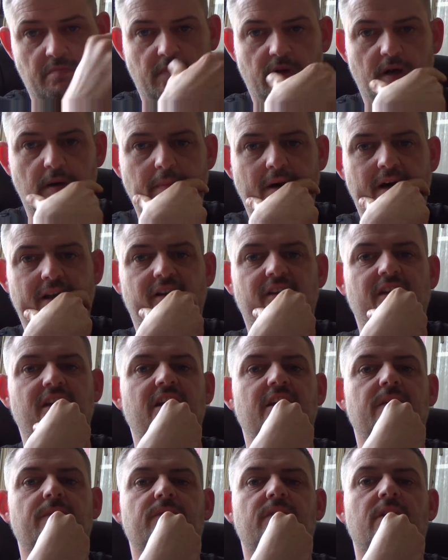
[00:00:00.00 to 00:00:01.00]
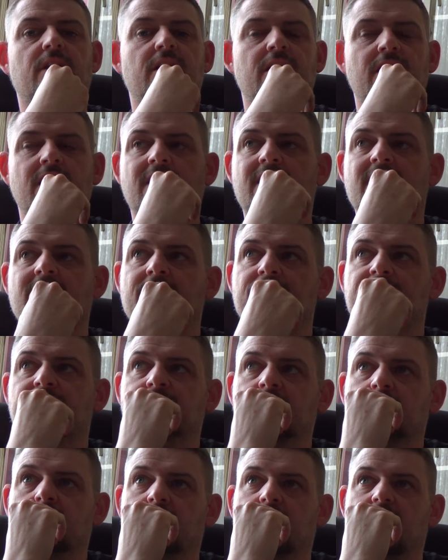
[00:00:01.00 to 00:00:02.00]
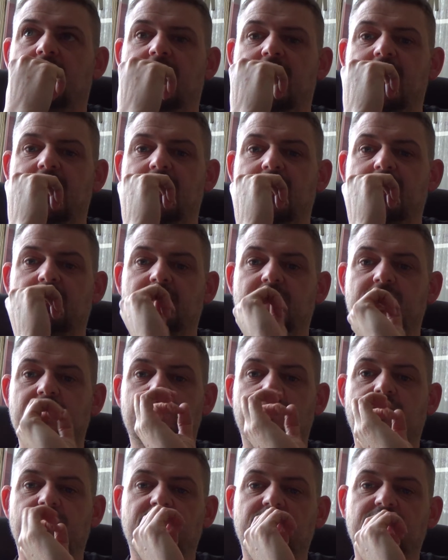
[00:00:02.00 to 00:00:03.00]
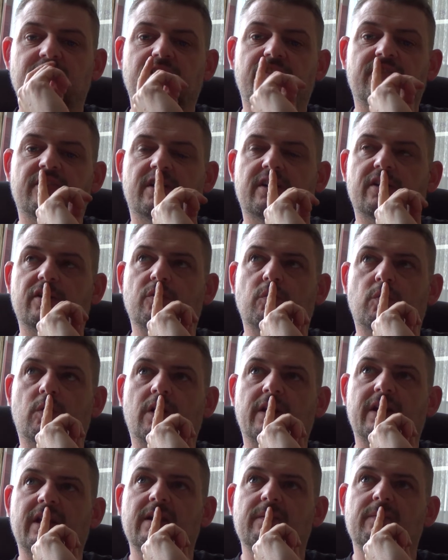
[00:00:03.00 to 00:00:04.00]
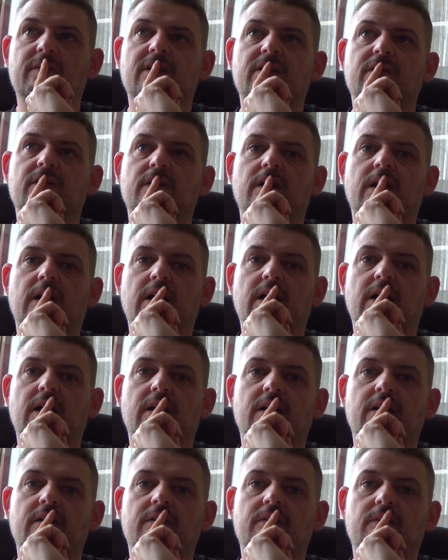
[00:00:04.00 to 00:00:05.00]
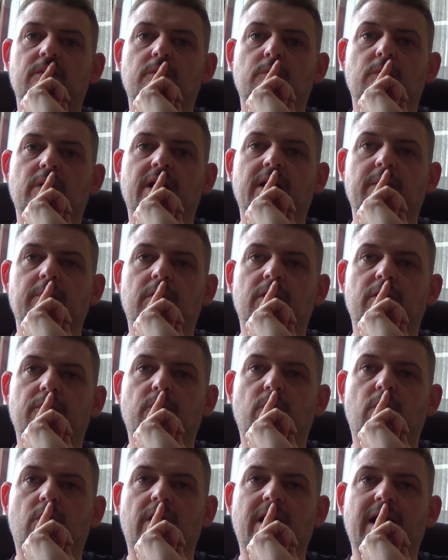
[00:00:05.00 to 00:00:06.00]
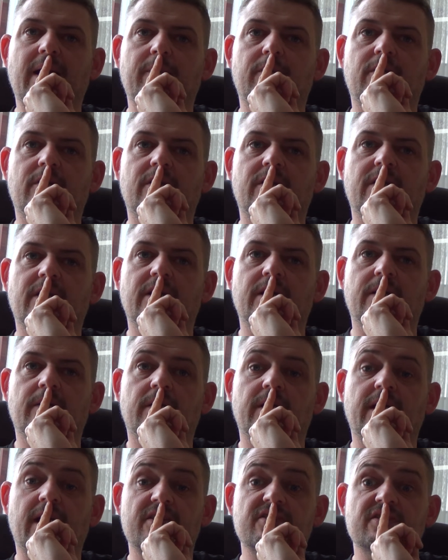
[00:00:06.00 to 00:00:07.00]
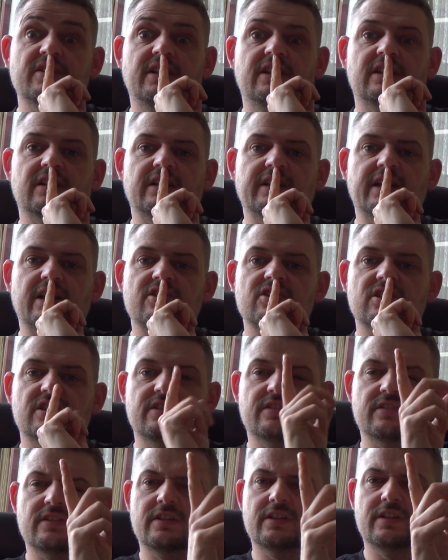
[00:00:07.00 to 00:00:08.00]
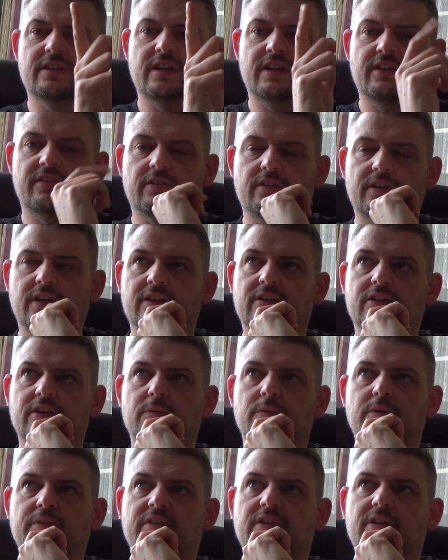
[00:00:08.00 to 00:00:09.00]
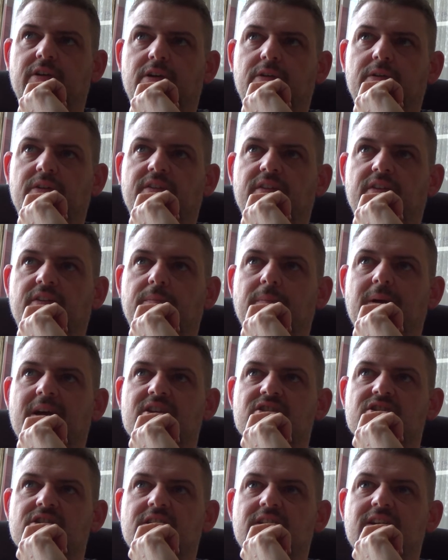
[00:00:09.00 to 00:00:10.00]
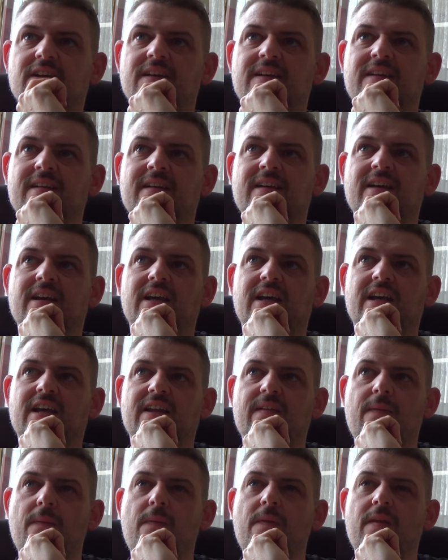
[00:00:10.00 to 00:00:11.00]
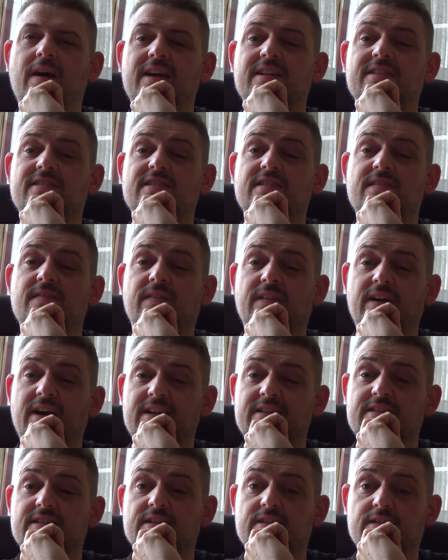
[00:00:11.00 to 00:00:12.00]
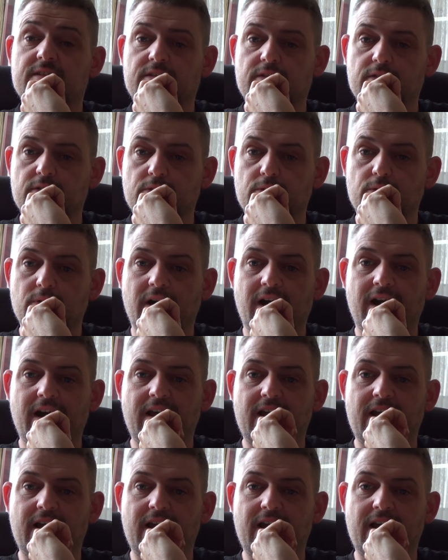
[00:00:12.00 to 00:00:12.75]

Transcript: about a day. And ever since I started wargaming, when I bought Warhammer, accidentally actually, it's a nice story, I thought it was a HeroQuest expansion. In 1992 I